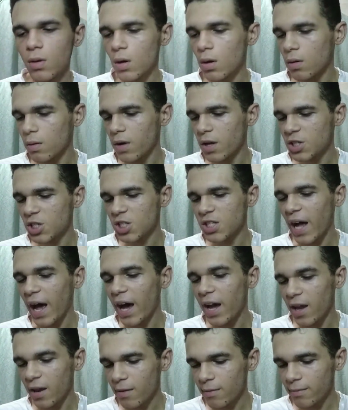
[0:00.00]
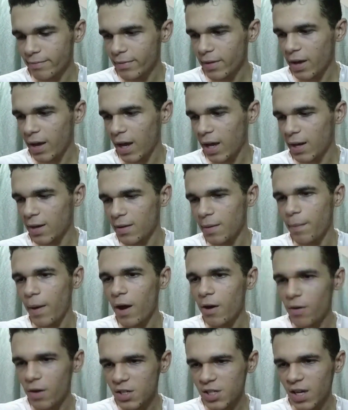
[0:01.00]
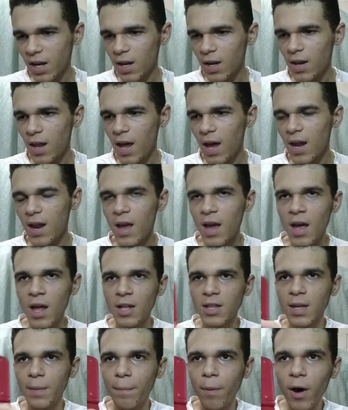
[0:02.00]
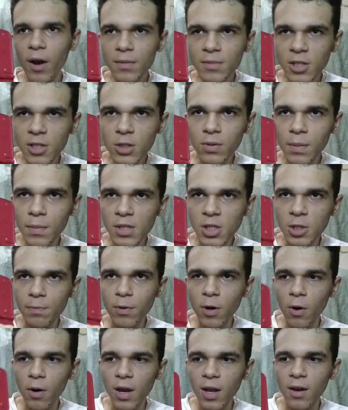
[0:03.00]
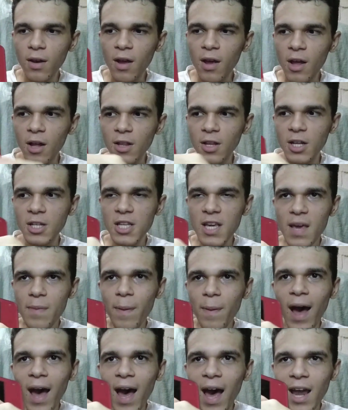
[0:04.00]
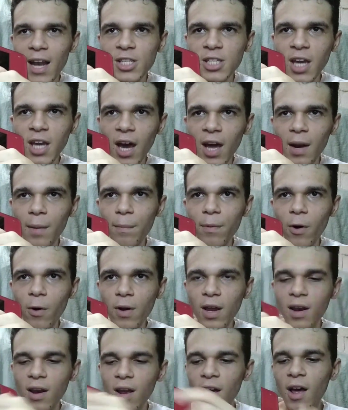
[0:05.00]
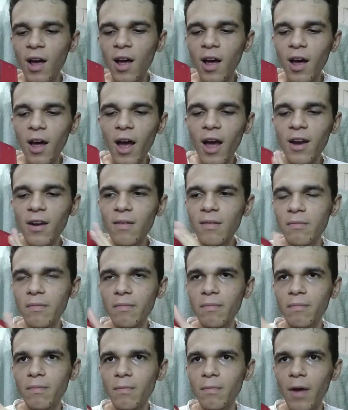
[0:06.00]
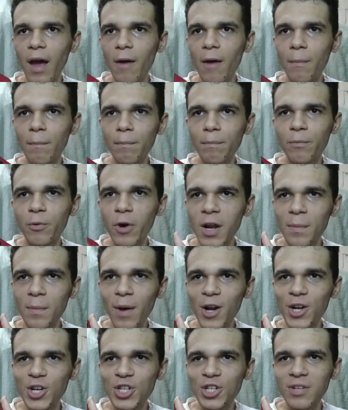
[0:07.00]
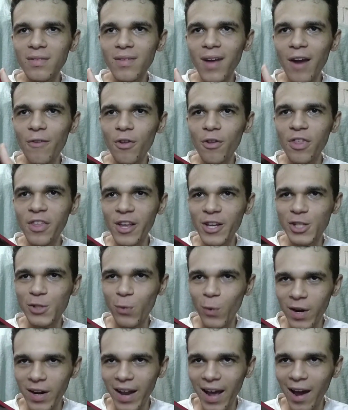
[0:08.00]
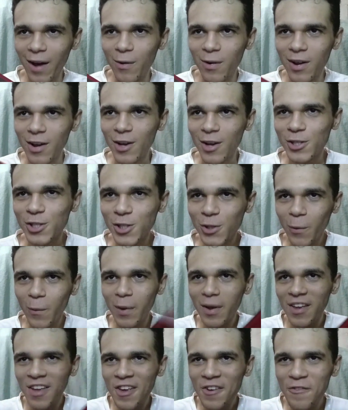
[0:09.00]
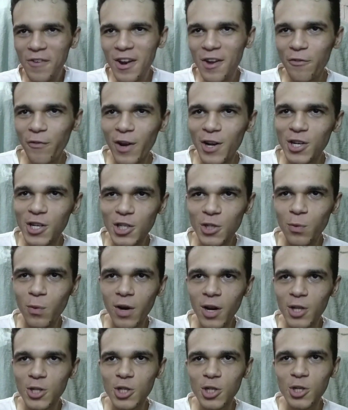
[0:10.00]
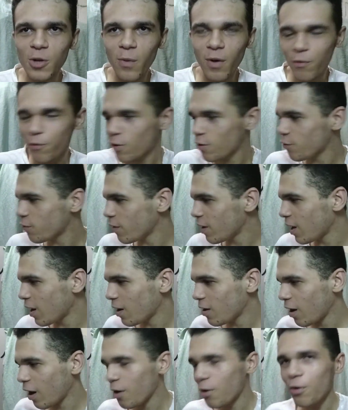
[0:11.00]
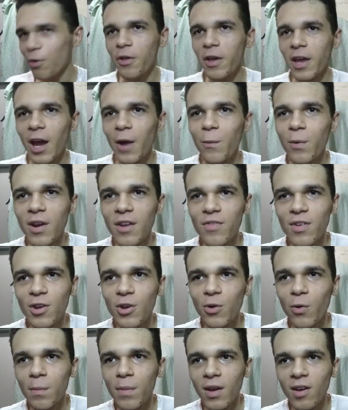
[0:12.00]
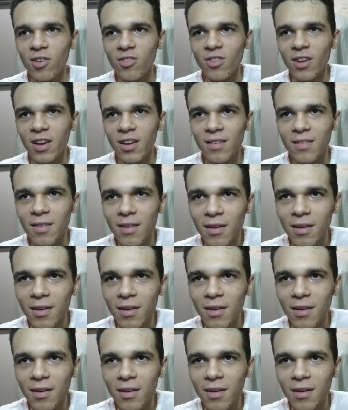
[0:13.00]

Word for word: no, it's dying and the battery's kind of dead. The bottom screen is broken, the D-pad is kind of broken, and pretty much everything is worn down. So even if I just wanted to do it for fun, I, I don't think I would even do it because like,